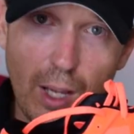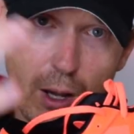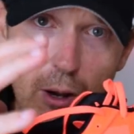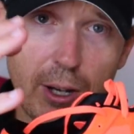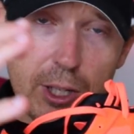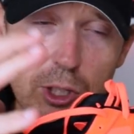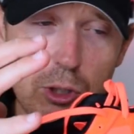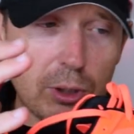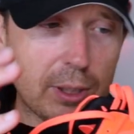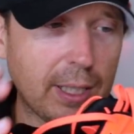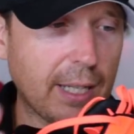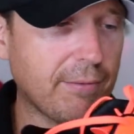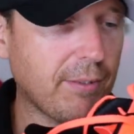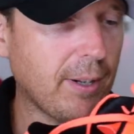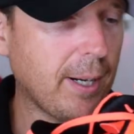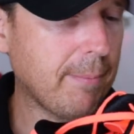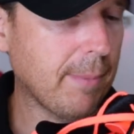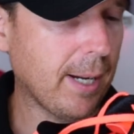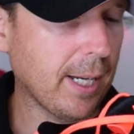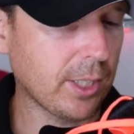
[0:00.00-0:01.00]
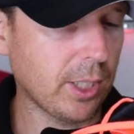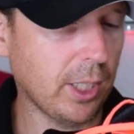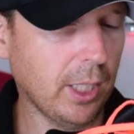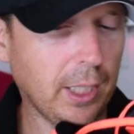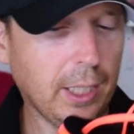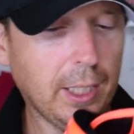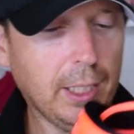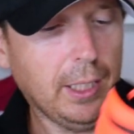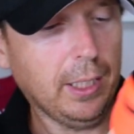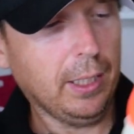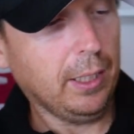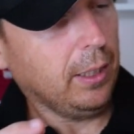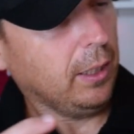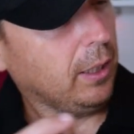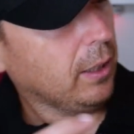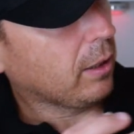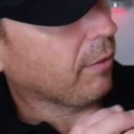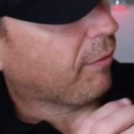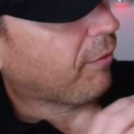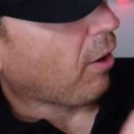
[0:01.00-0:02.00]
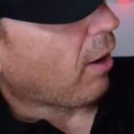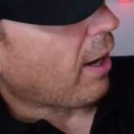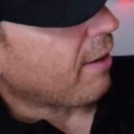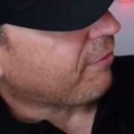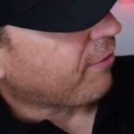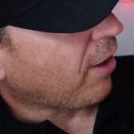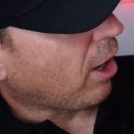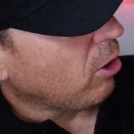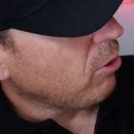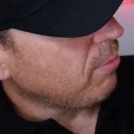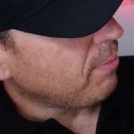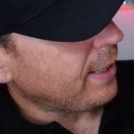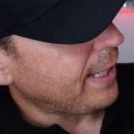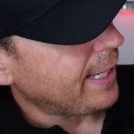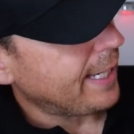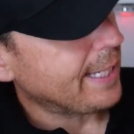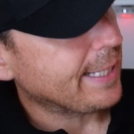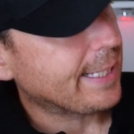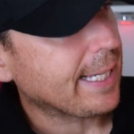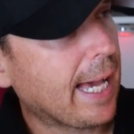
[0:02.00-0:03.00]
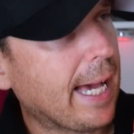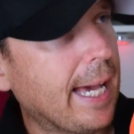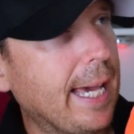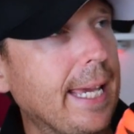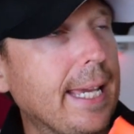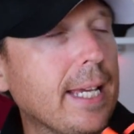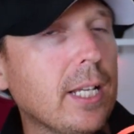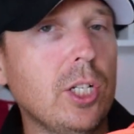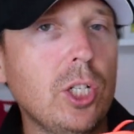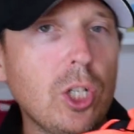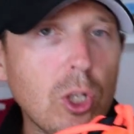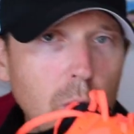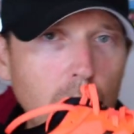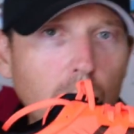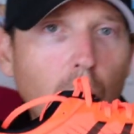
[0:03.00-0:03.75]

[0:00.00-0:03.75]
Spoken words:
I enjoyed that very much. The flight foam is a new